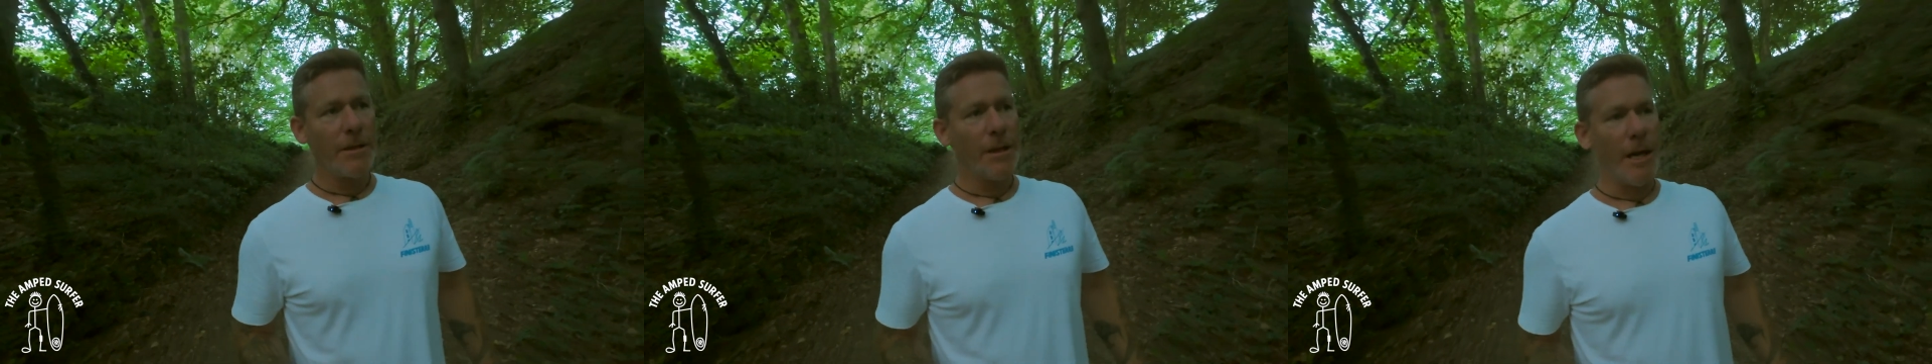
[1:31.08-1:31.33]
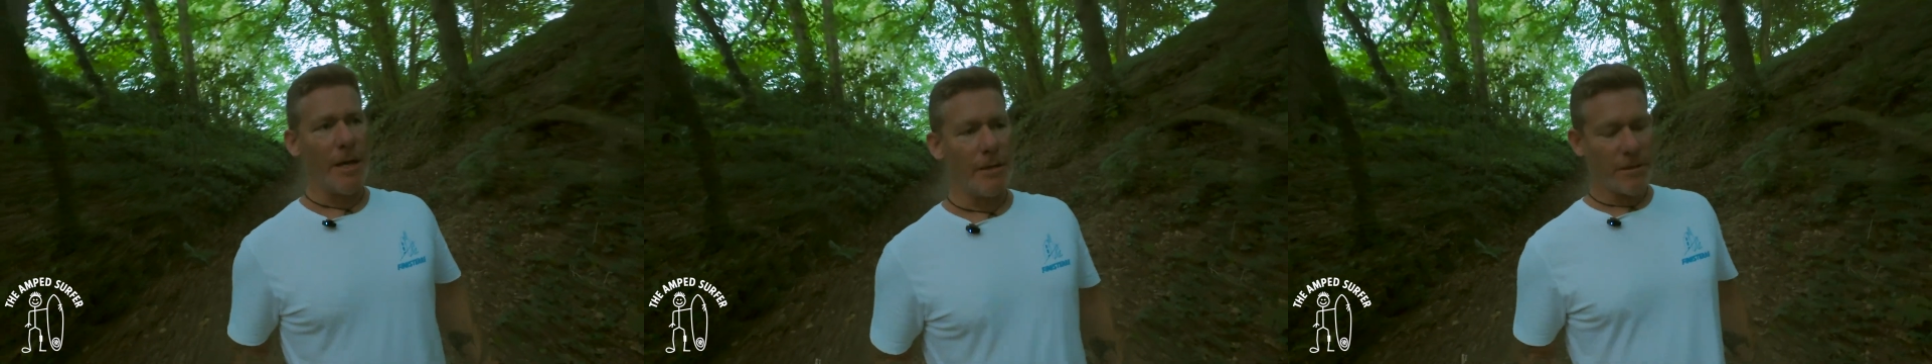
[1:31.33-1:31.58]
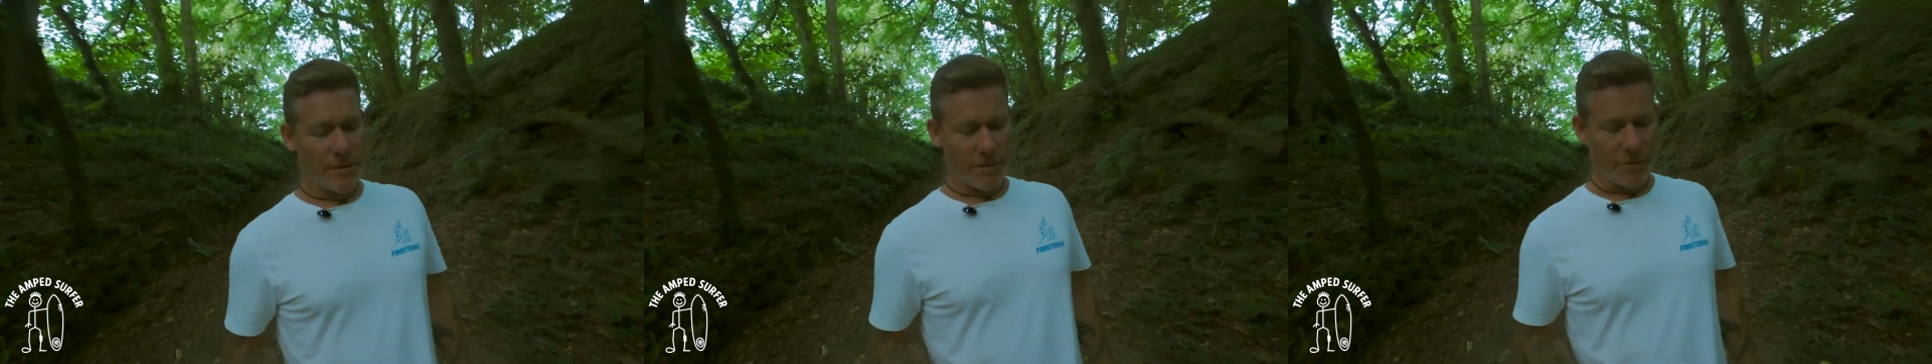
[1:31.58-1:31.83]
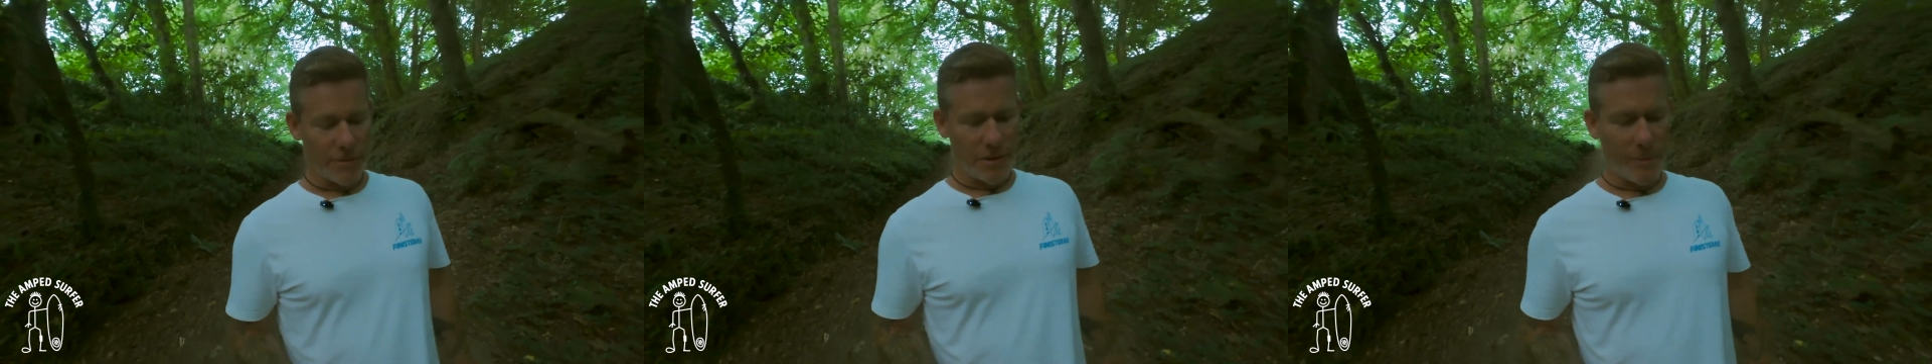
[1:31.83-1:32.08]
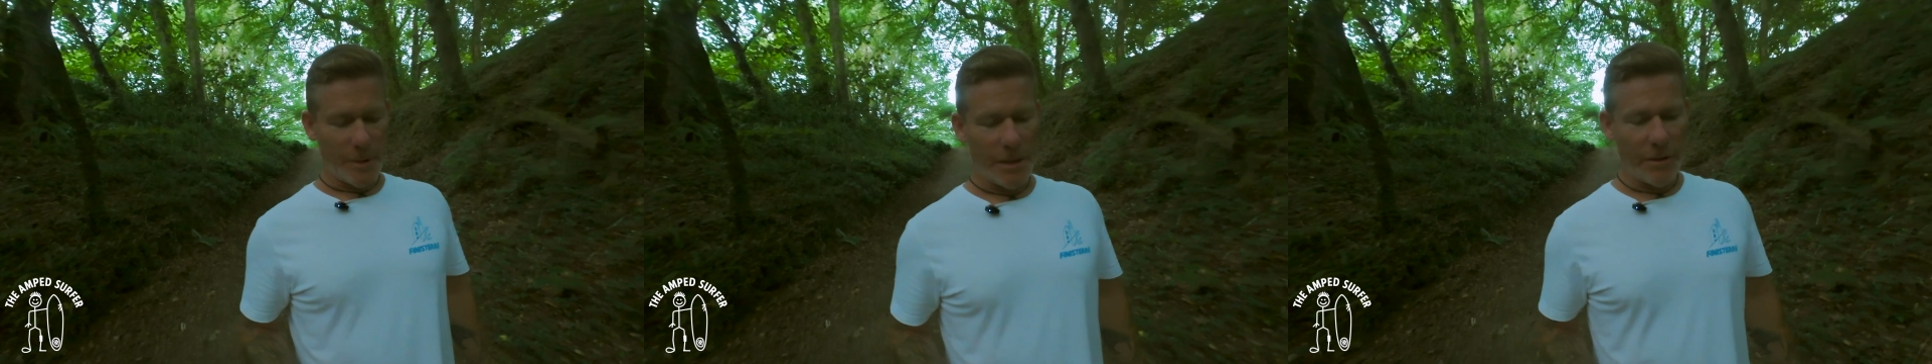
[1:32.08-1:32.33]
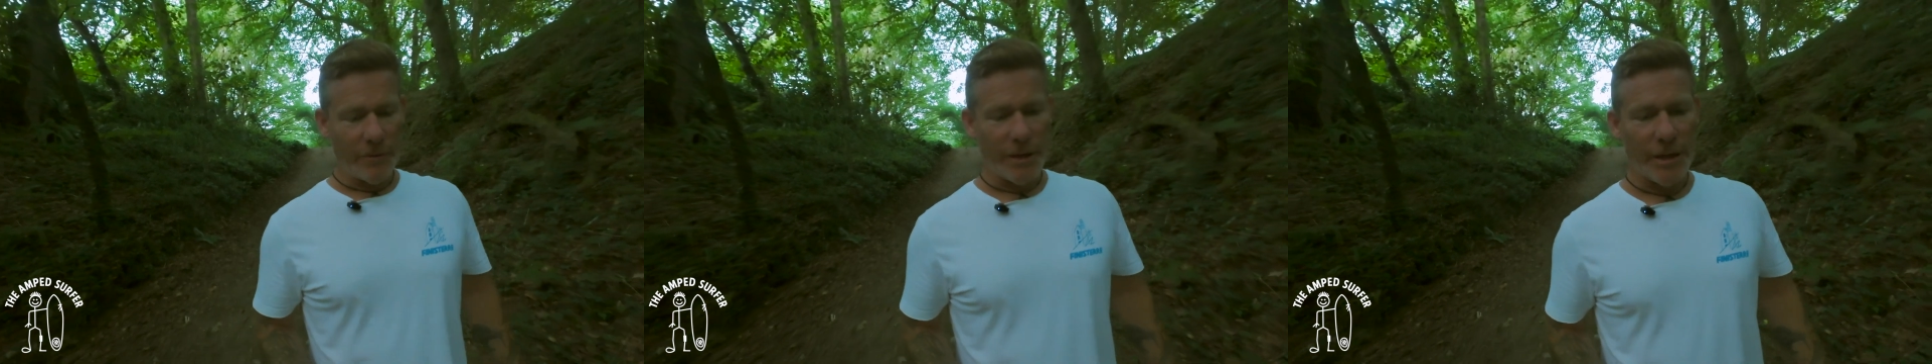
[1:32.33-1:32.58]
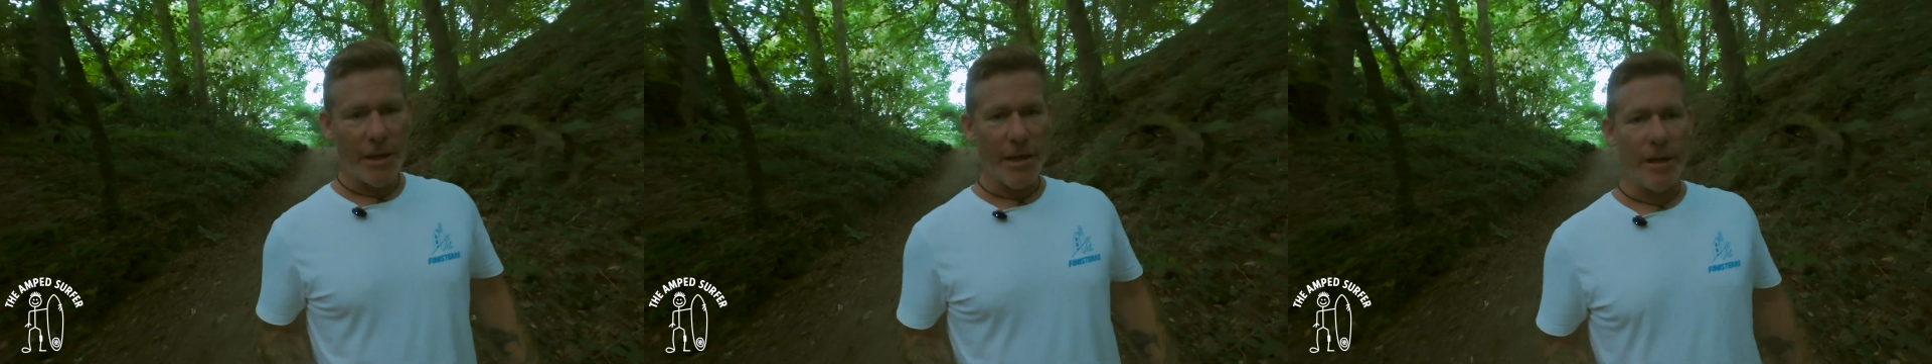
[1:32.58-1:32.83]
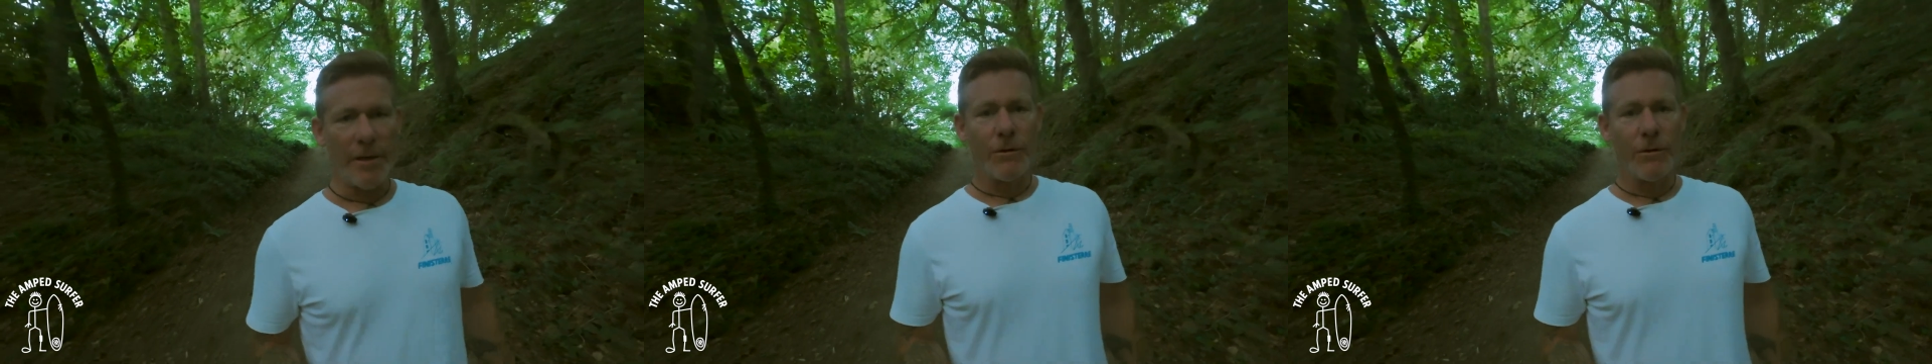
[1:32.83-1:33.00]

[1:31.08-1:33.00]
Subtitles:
yeah, just not to be living in that